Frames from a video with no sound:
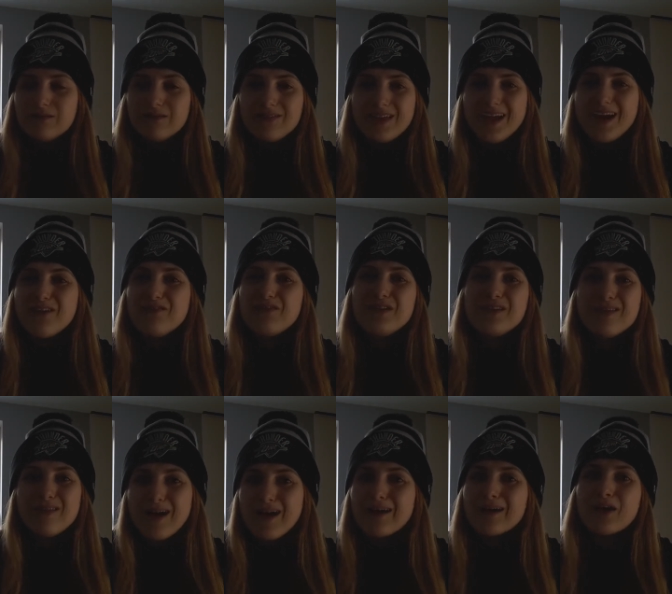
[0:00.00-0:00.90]
They have a
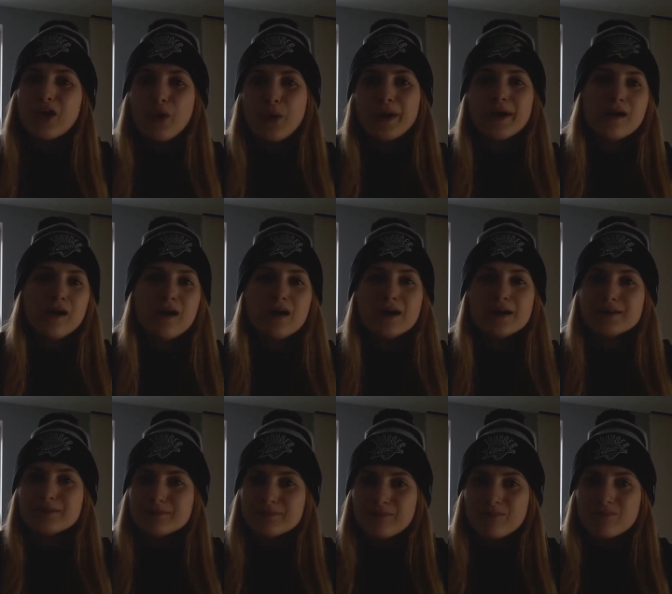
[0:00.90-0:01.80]
lot going
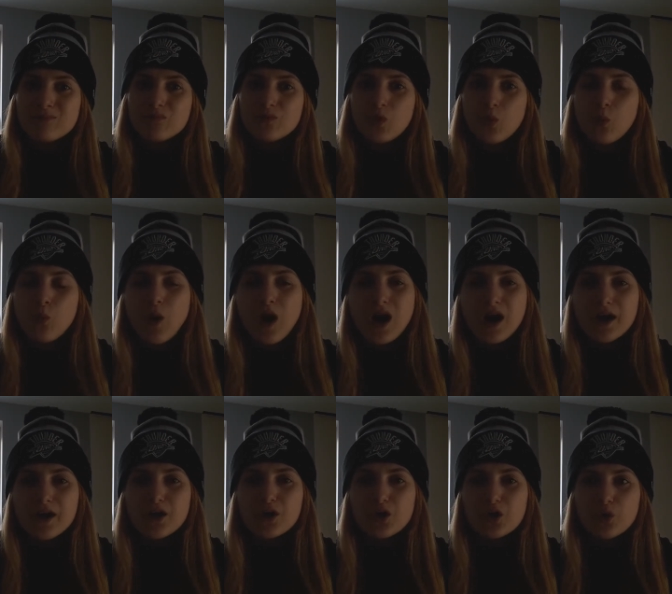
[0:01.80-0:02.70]
on.
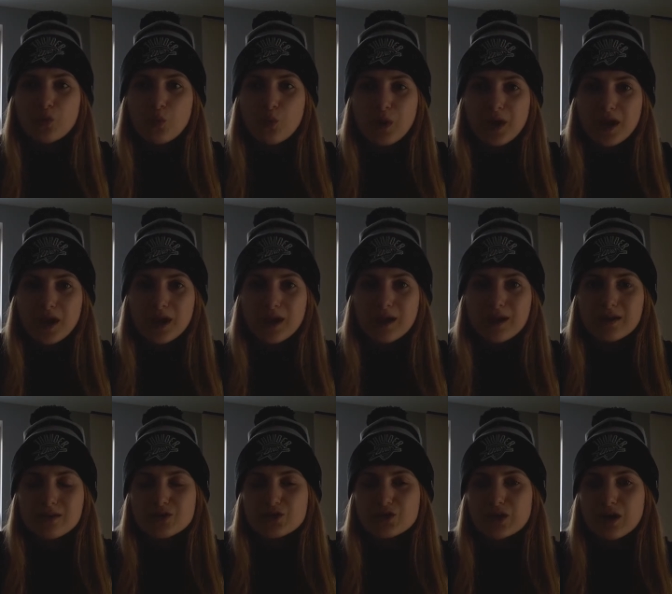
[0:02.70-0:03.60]
Why are
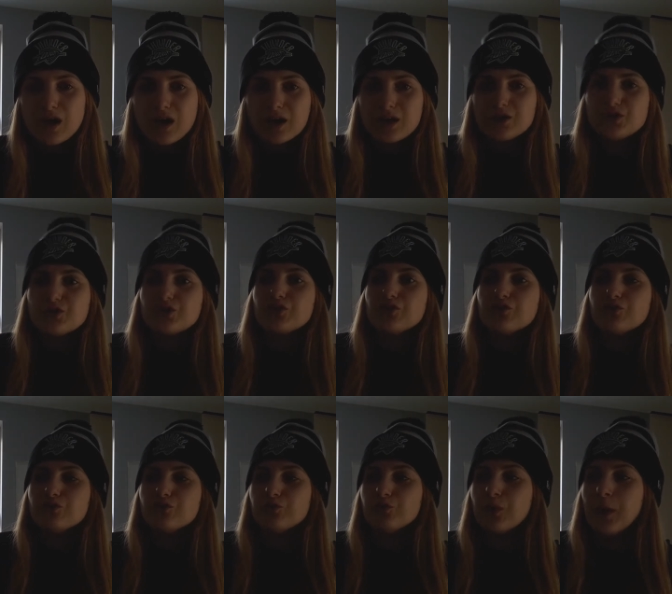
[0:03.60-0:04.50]
we trying
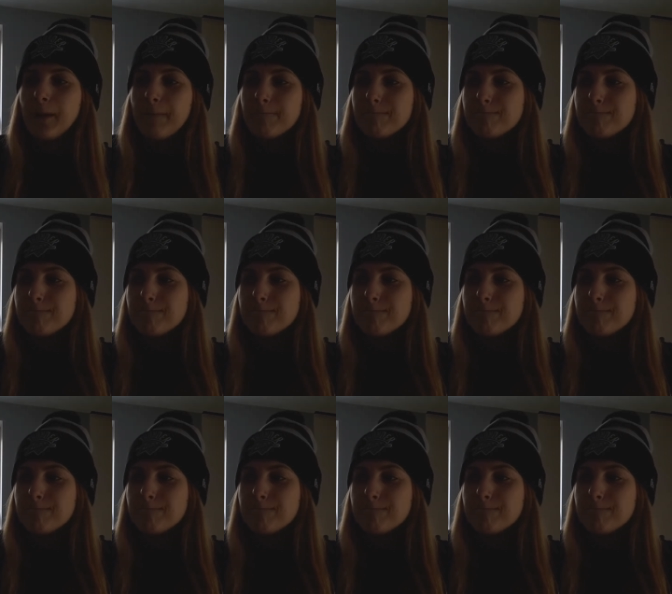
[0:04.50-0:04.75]
to